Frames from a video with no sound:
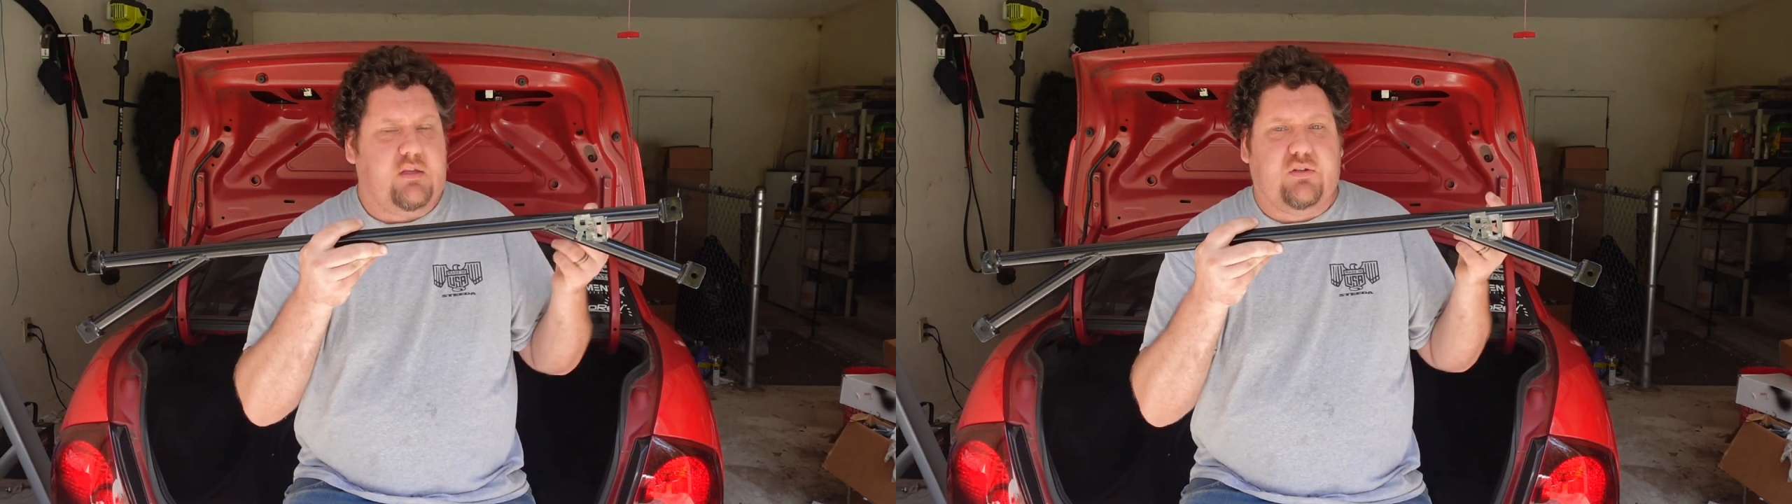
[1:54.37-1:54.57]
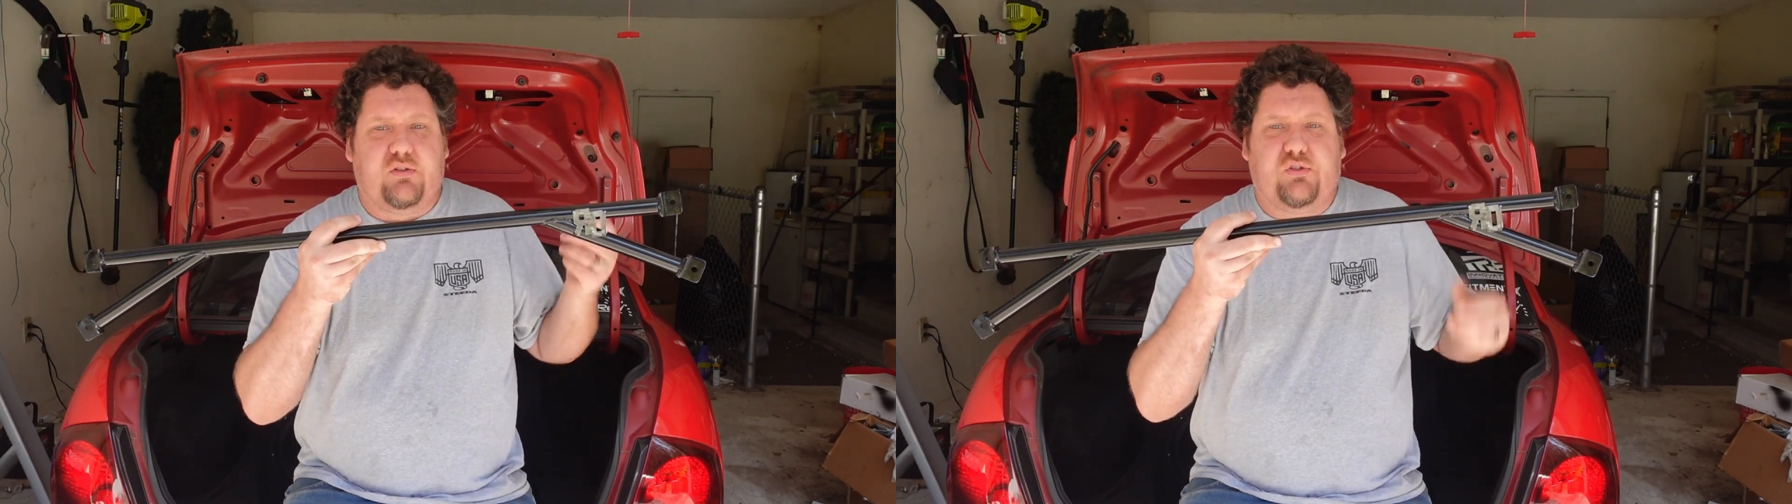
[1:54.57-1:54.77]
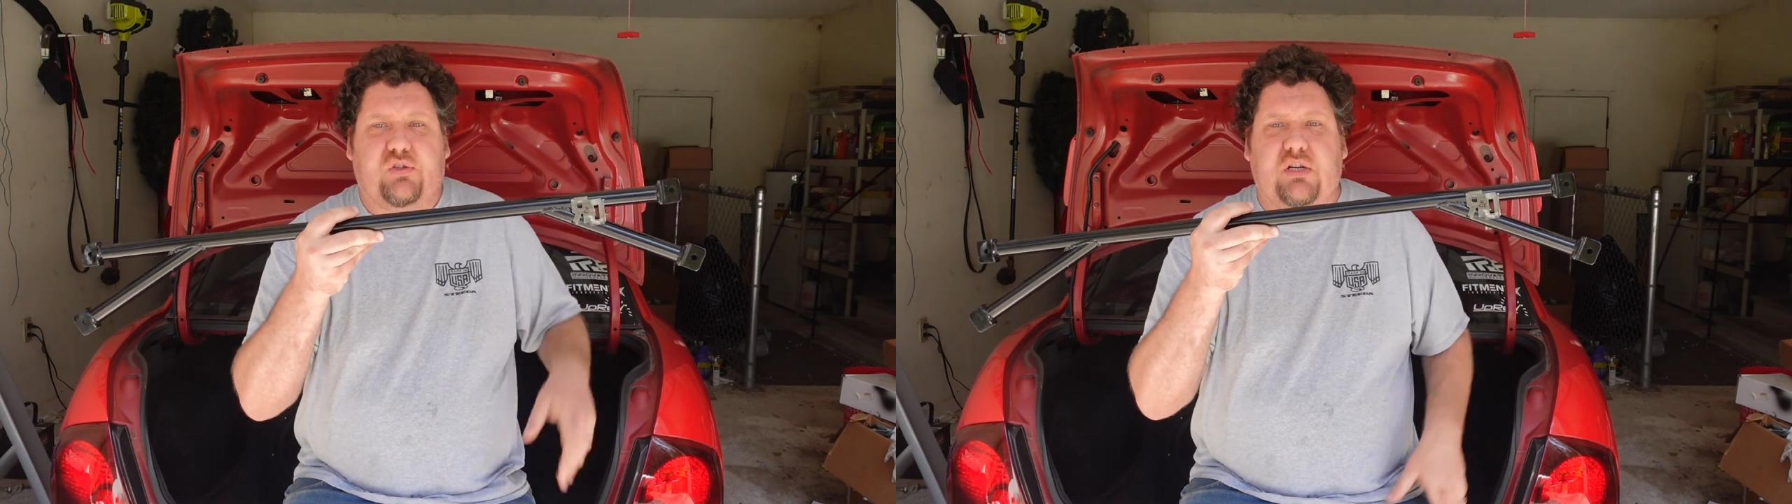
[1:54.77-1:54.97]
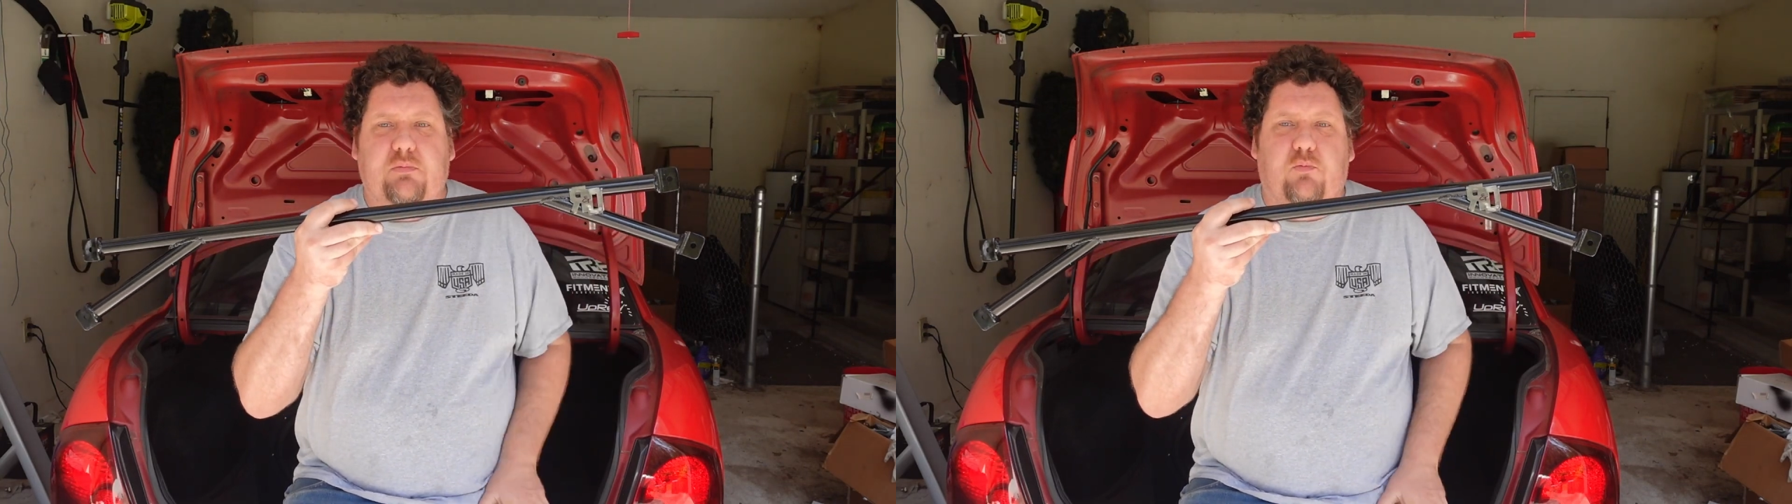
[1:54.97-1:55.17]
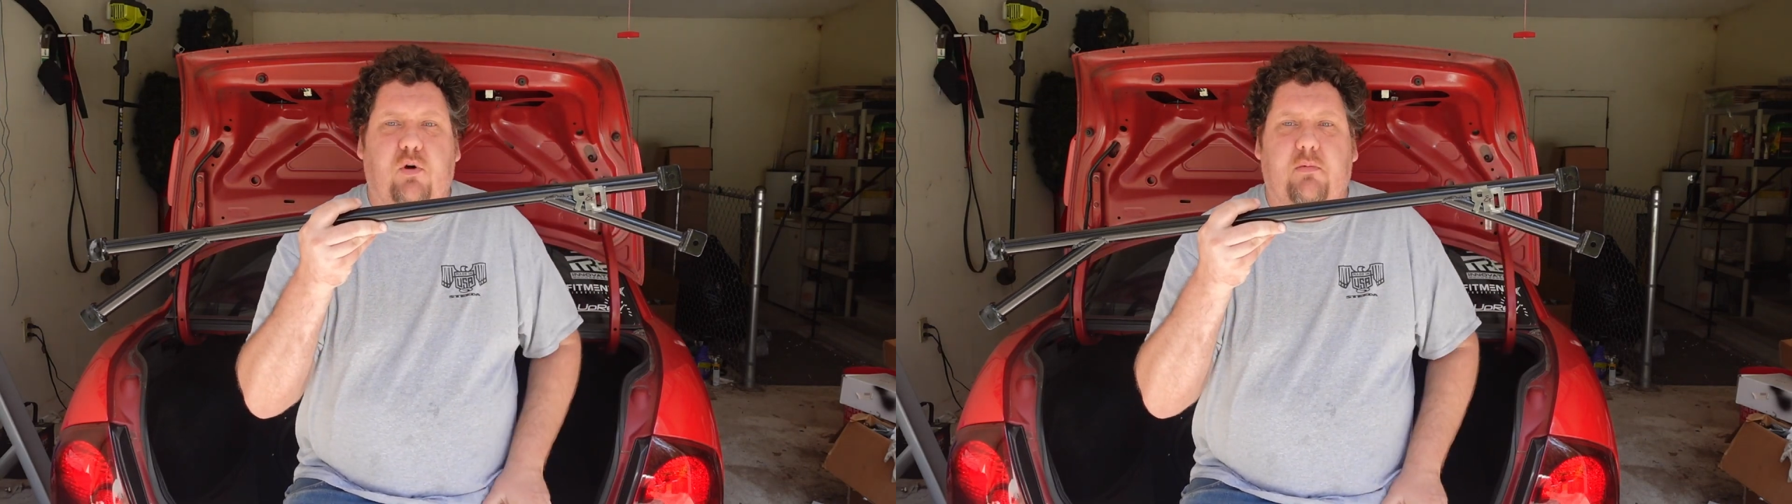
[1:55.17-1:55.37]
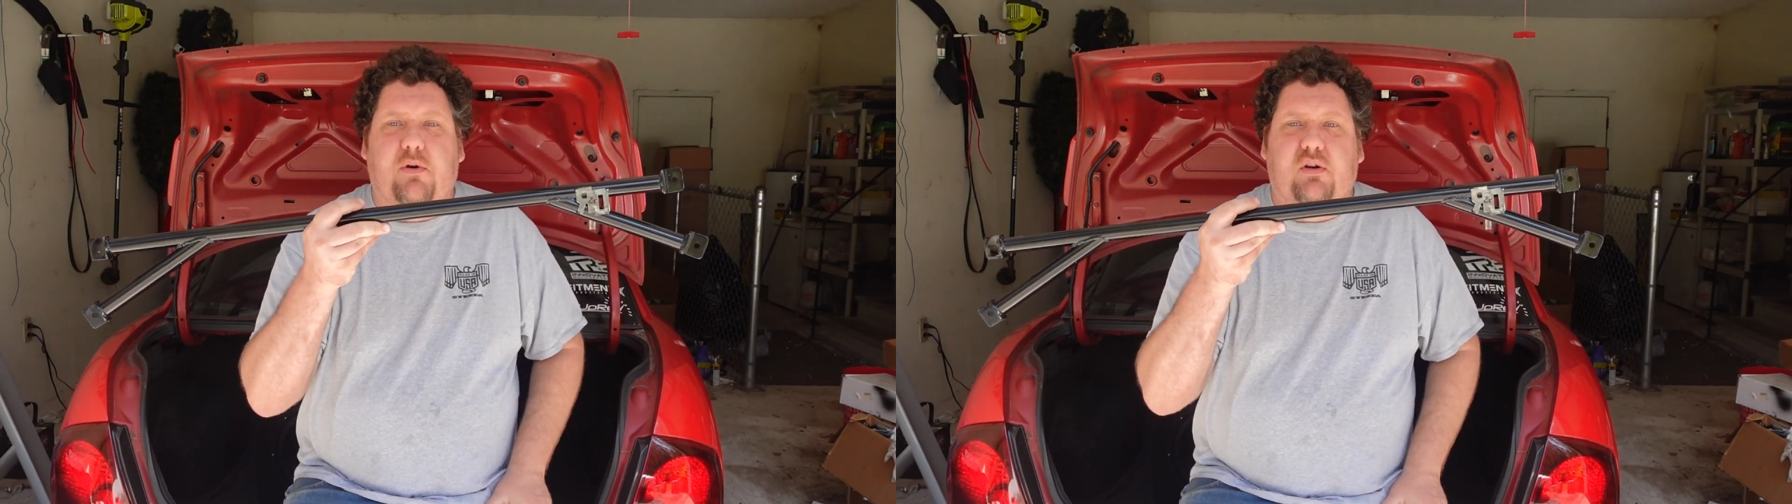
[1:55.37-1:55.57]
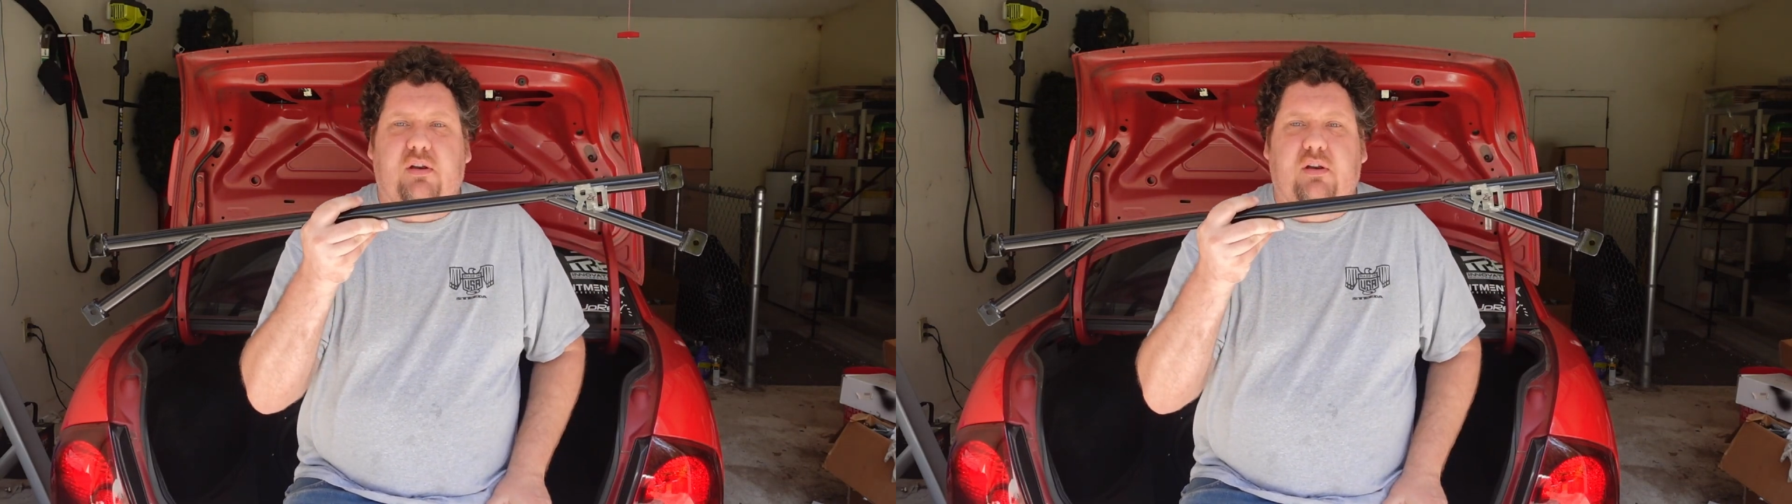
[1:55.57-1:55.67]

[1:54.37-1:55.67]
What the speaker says: just cheap Walmart